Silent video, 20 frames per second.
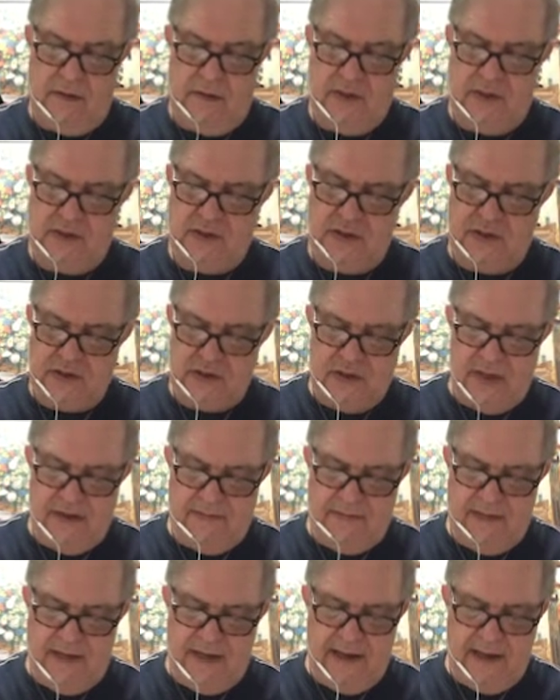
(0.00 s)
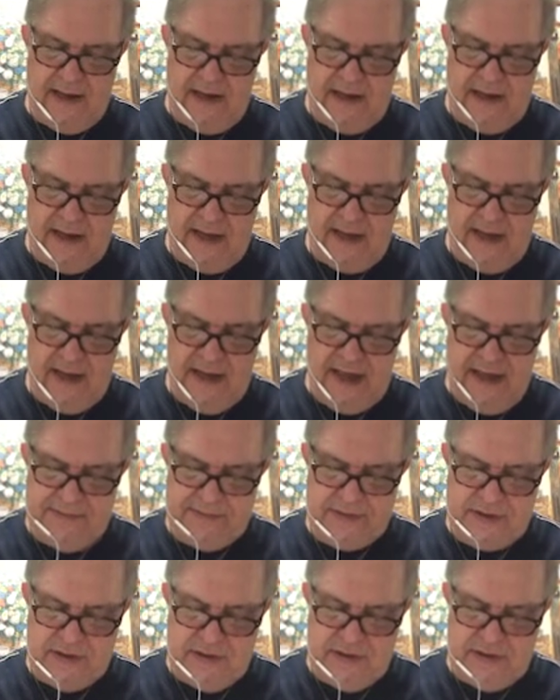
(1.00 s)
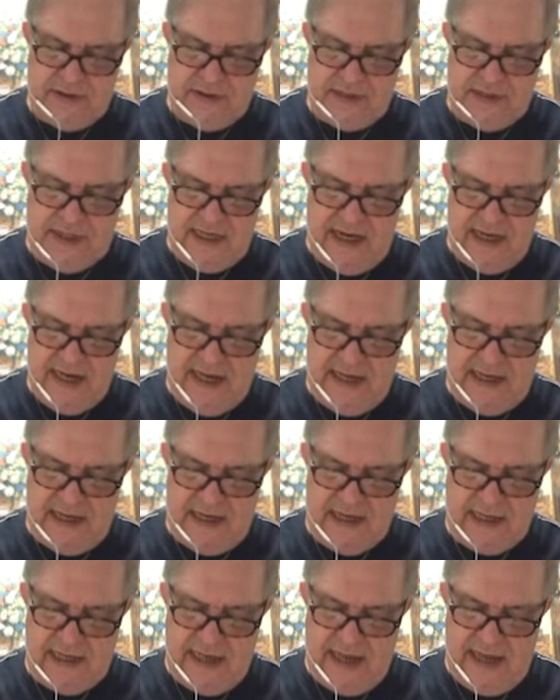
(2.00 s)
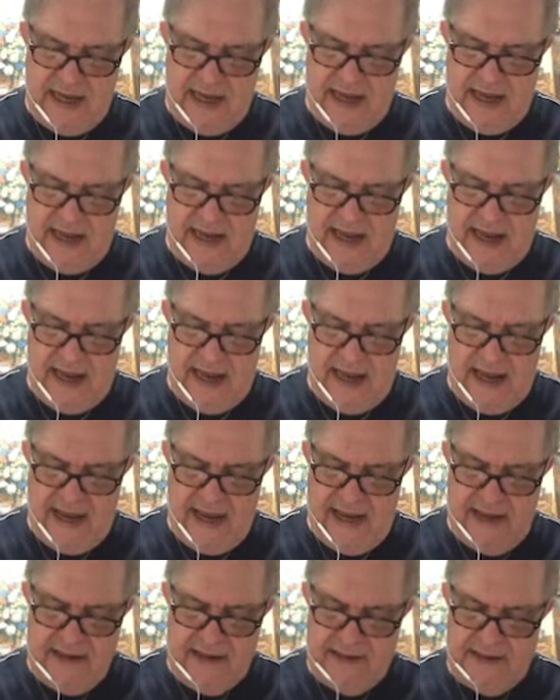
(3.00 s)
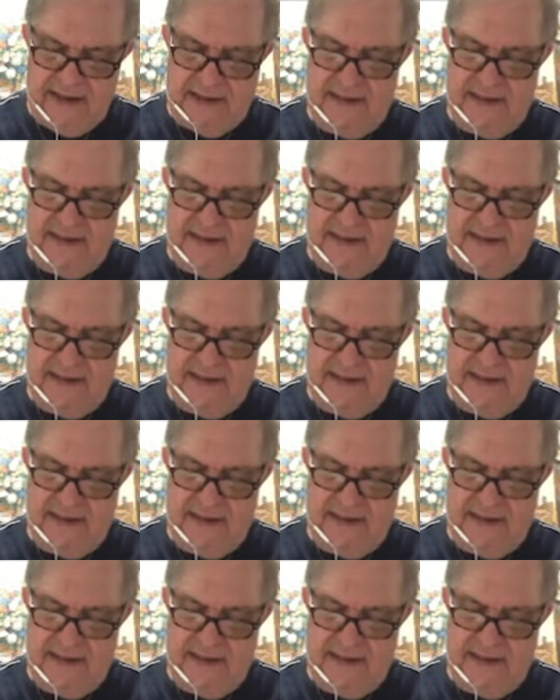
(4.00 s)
So it's going to be epsilon jki.